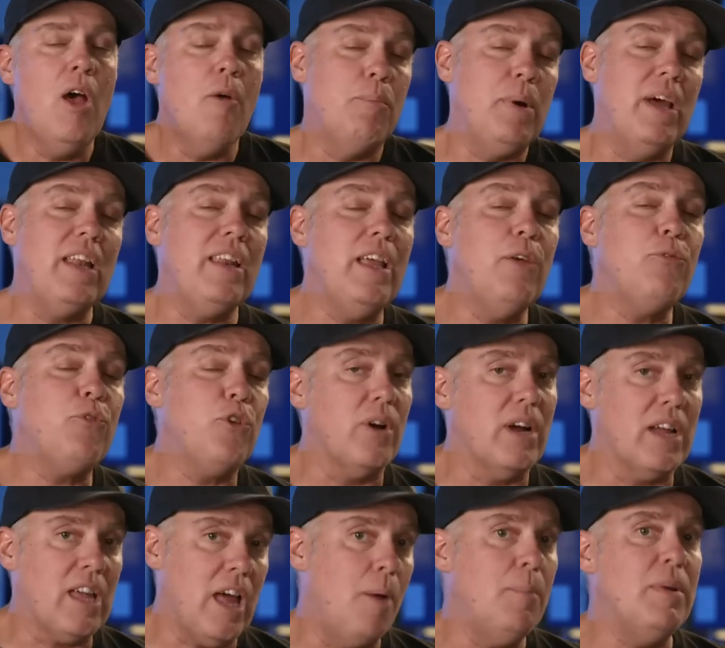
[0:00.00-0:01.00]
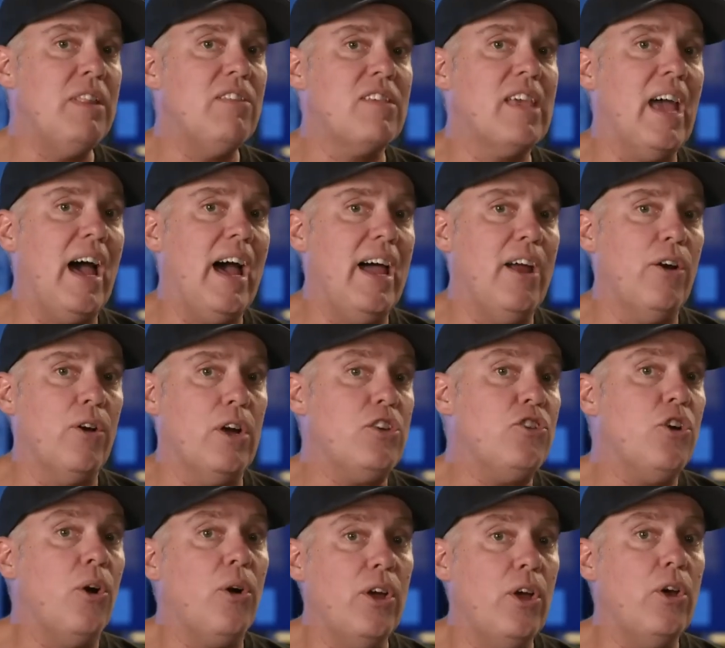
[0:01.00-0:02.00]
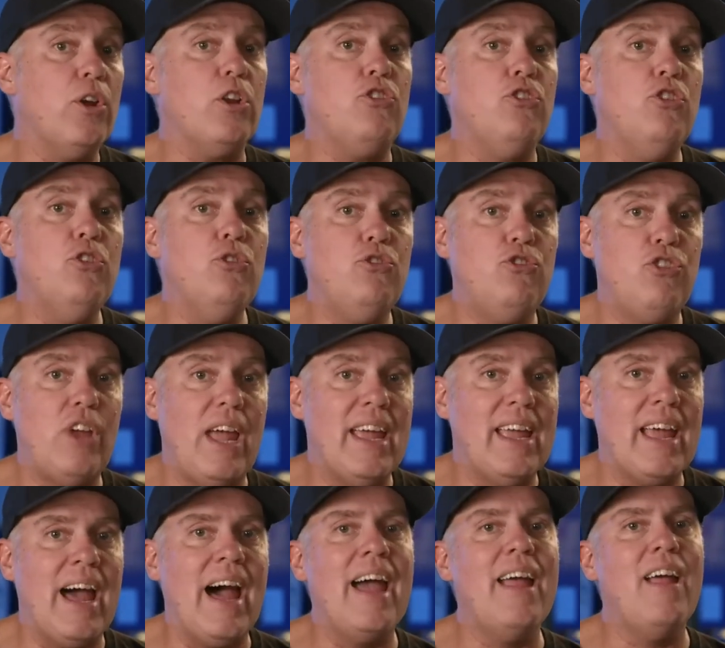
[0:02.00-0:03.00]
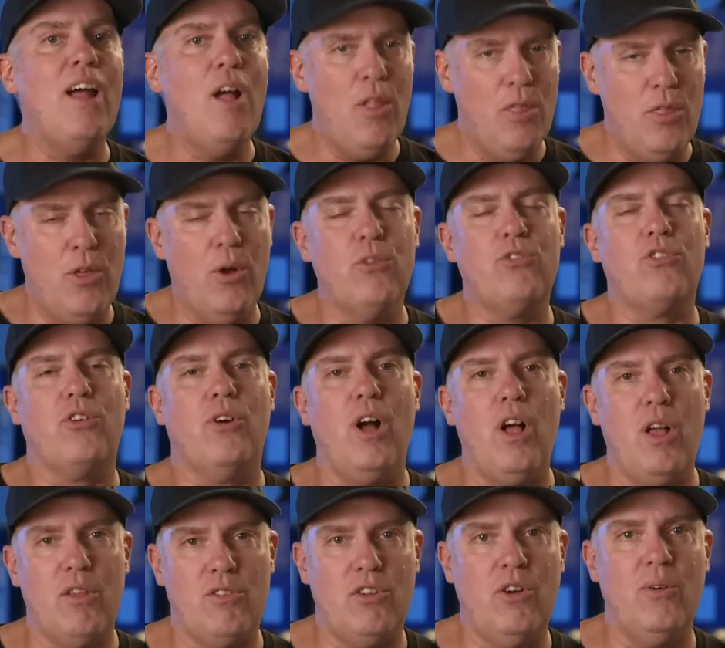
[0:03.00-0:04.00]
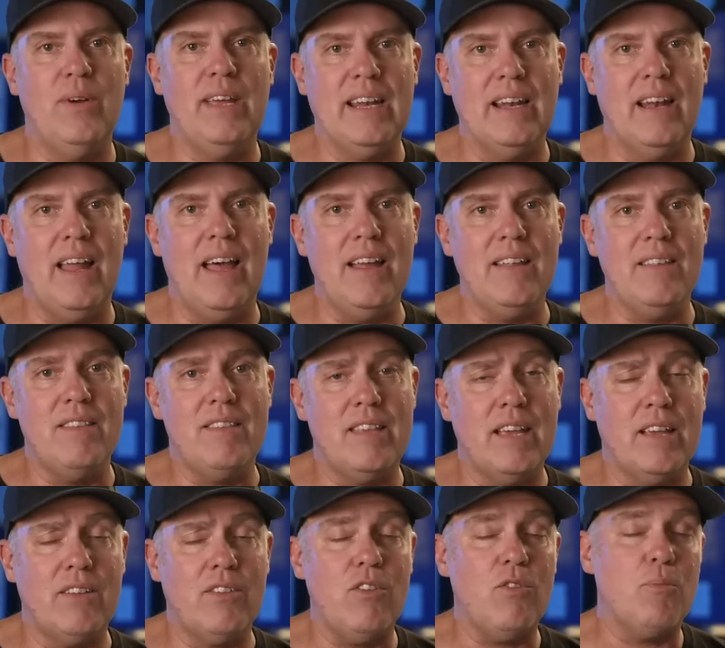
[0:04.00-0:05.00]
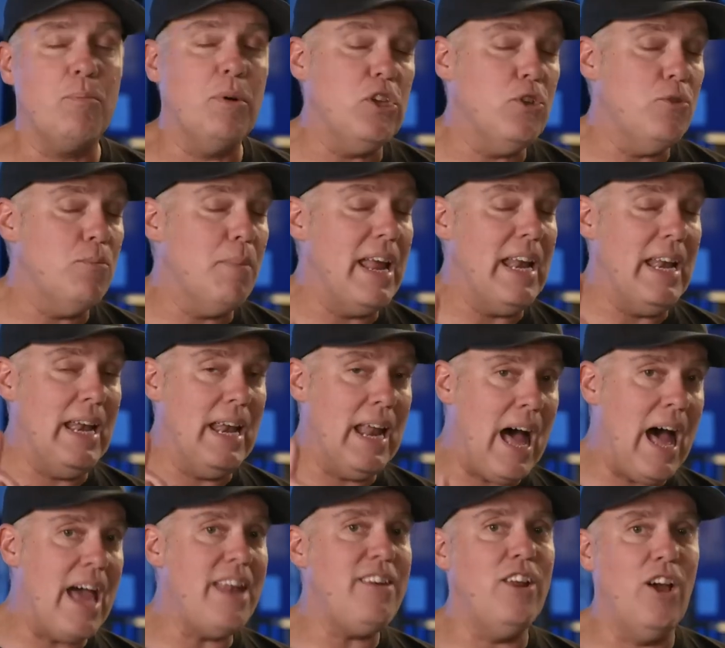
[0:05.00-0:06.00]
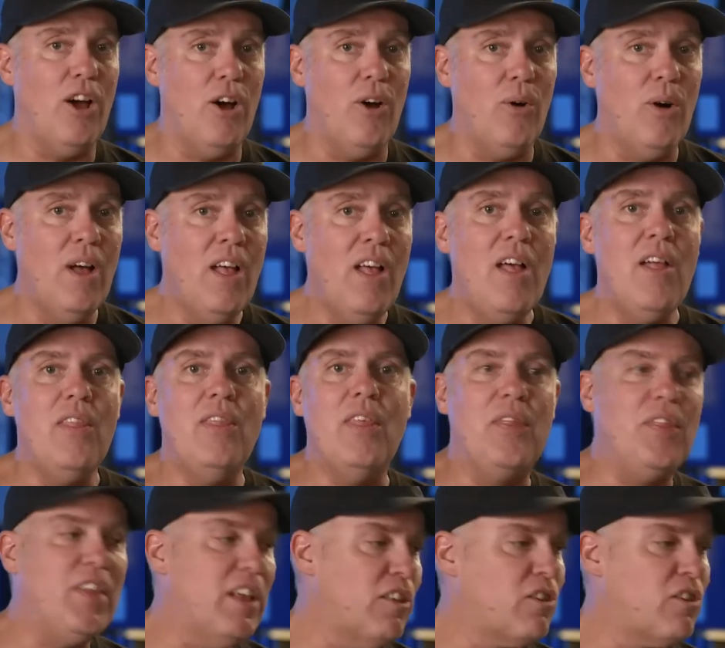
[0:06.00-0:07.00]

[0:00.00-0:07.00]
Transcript: but if you're a Cummins guy or a Toyota 2J guy, those are also inline 6s. But you may not know that this